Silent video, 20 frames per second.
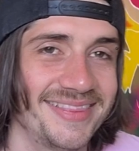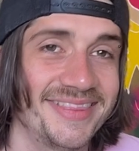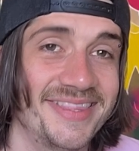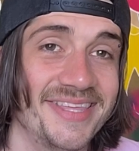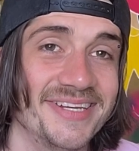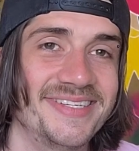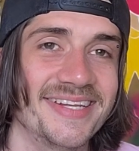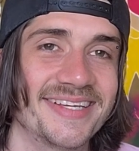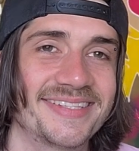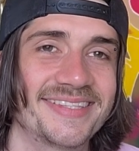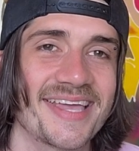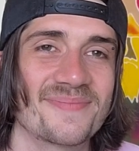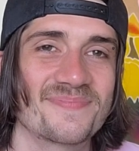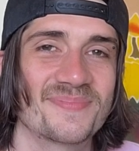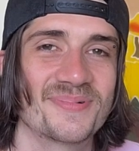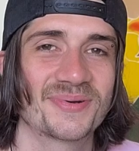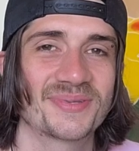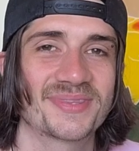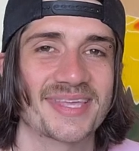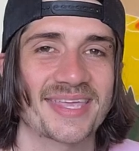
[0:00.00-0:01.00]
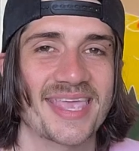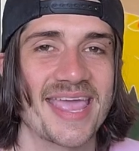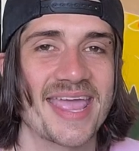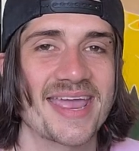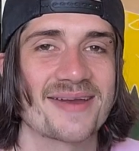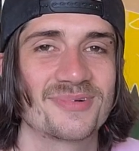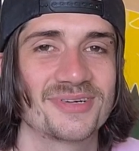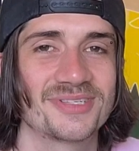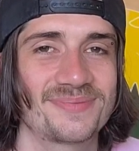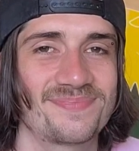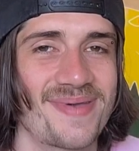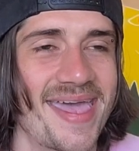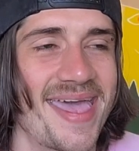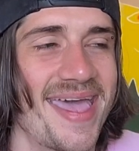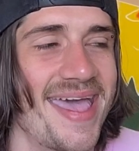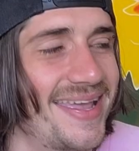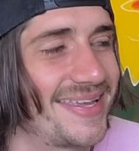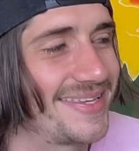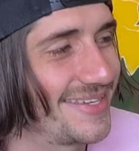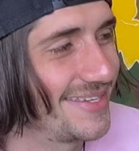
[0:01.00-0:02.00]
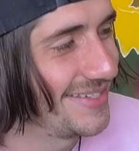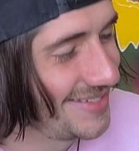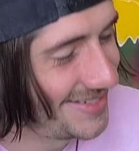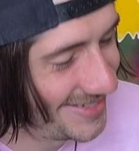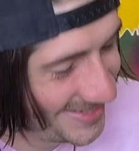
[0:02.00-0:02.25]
The dick that broke the camera's back.